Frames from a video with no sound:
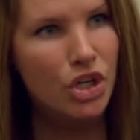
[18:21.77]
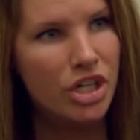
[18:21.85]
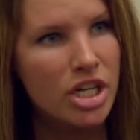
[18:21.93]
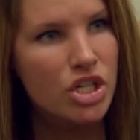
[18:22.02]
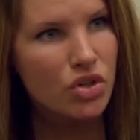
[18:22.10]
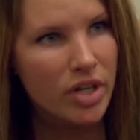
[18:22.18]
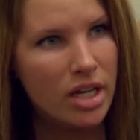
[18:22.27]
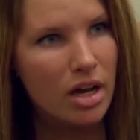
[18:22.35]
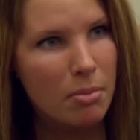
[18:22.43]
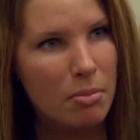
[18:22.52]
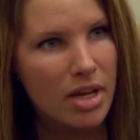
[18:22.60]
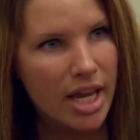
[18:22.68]
we're gonna drink a
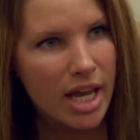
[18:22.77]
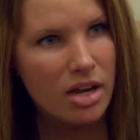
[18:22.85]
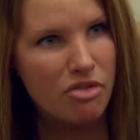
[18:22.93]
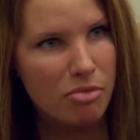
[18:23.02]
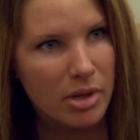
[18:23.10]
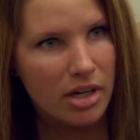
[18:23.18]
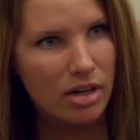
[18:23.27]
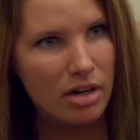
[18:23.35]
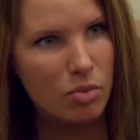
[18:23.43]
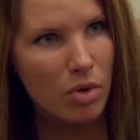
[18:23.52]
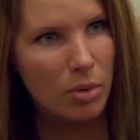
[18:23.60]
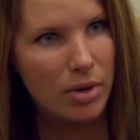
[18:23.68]
can of beer
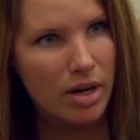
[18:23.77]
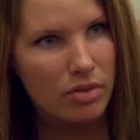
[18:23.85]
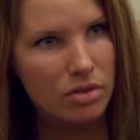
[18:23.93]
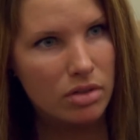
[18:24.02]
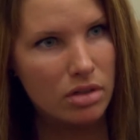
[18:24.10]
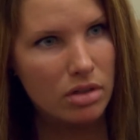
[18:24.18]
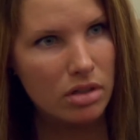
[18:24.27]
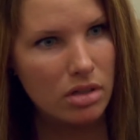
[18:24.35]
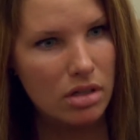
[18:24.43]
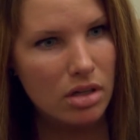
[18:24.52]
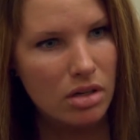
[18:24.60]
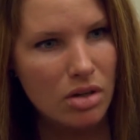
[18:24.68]
yeah, while we're right now.
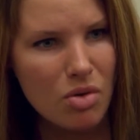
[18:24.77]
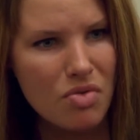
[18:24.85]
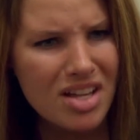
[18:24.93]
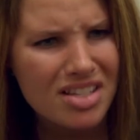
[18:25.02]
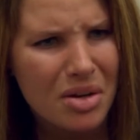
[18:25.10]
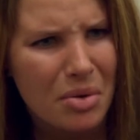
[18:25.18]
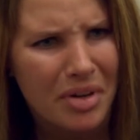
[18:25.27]
No, that's not